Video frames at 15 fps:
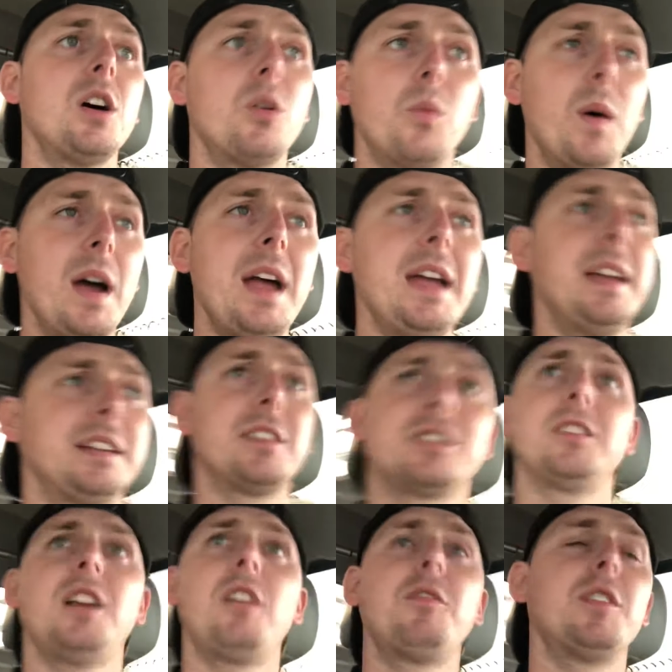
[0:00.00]
way and just
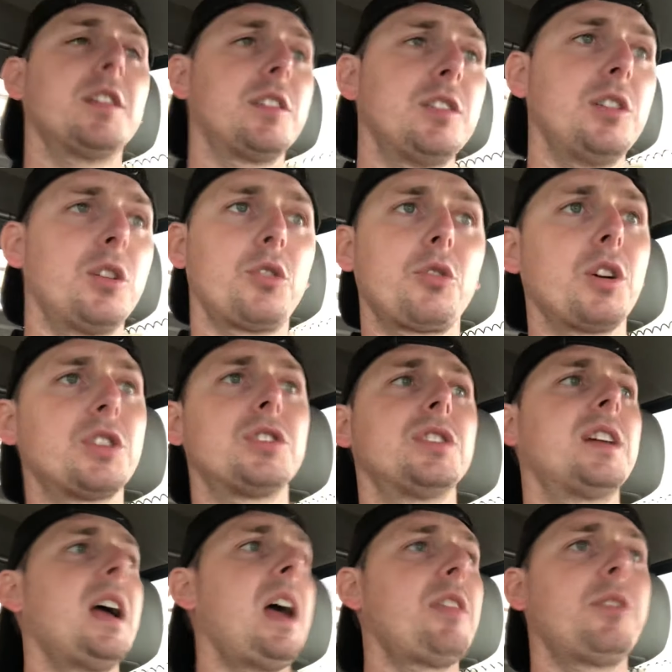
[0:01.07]
love the Christian,
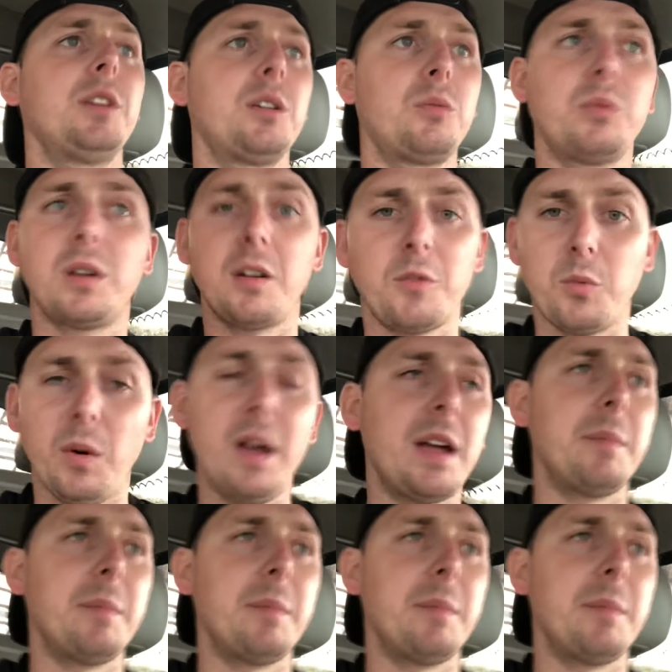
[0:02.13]
Catholic, whatever way.